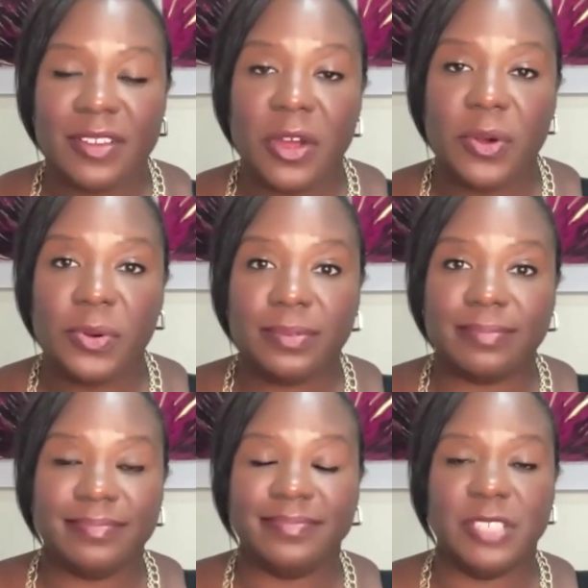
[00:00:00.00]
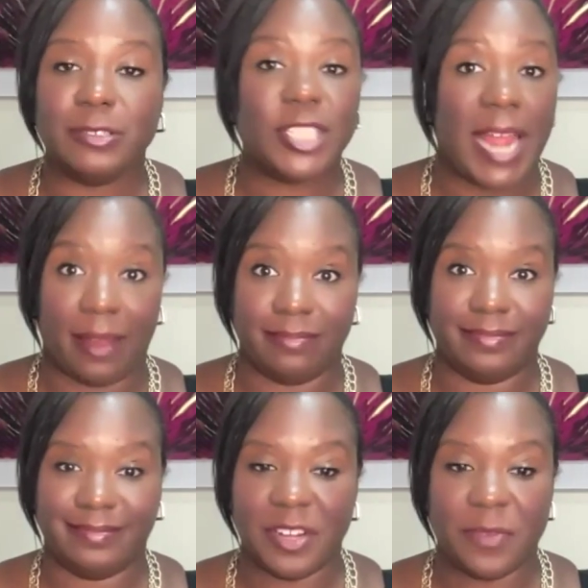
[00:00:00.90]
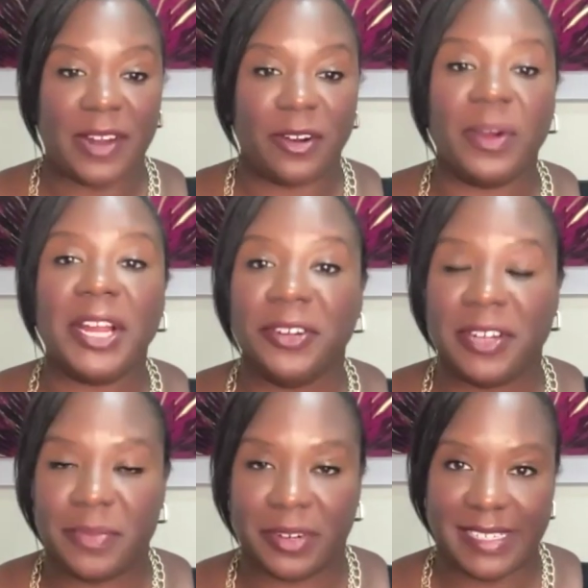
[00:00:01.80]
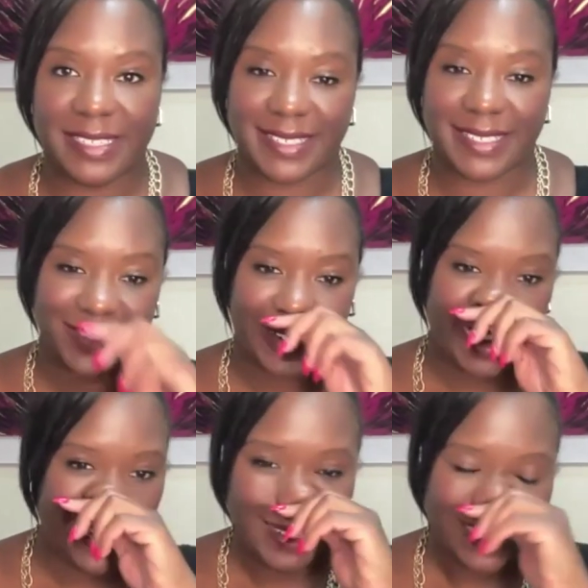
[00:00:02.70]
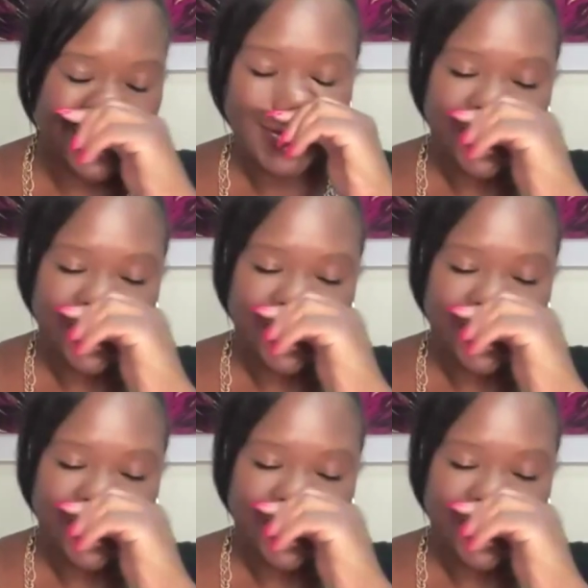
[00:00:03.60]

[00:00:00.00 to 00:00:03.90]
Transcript: no, no shame, no matter what your number is. Okay.